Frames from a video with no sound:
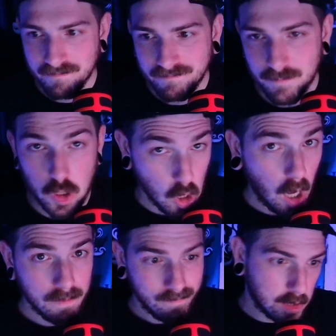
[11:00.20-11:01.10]
It's
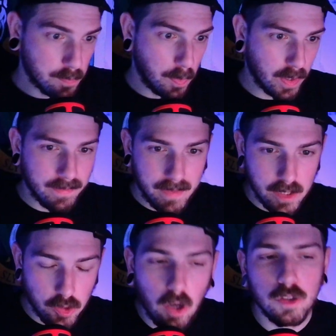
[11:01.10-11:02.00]
dull. It's boring. It's
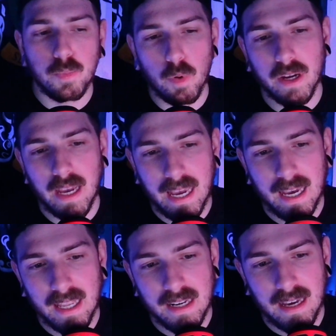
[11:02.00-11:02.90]
dull. It's boring.
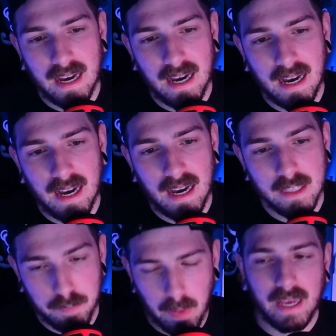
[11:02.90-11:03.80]
And
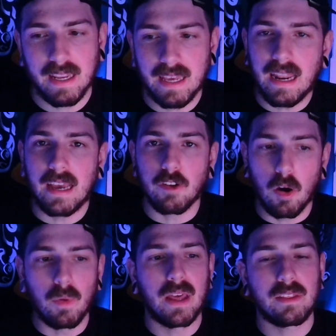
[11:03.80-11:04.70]
it's bland. And I don't
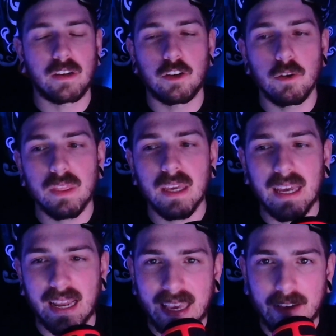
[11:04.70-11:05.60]
want anything to do with it.
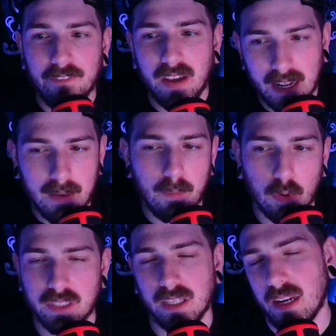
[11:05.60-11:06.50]
And I can't find any more
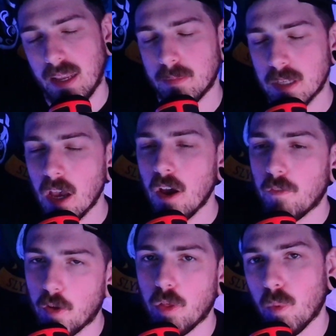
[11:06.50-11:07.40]
synonyms
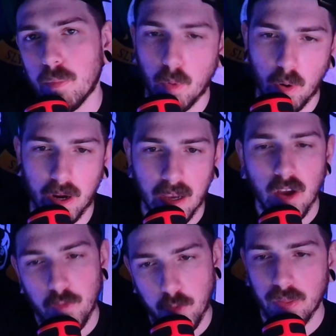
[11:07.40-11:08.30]
for the word boring
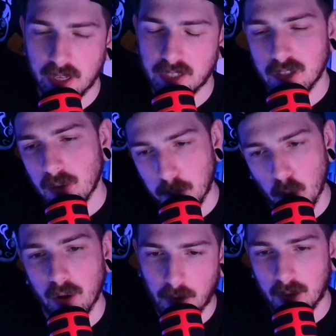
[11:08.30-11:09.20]
for this
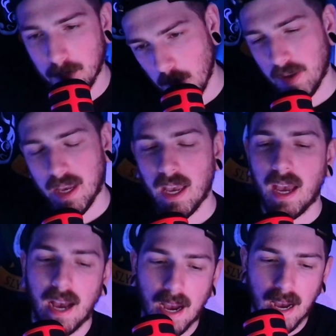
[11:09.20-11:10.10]
boring fucking movie.
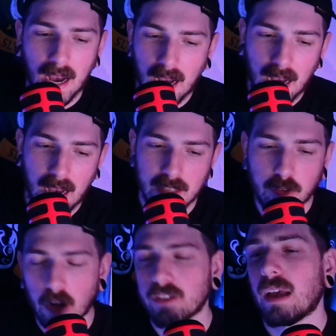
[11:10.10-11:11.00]

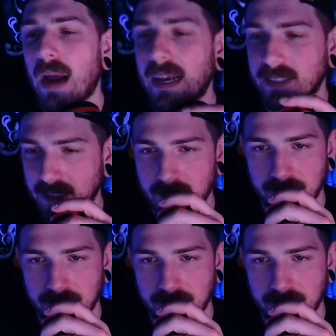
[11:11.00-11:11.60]
Dark Knight Rises.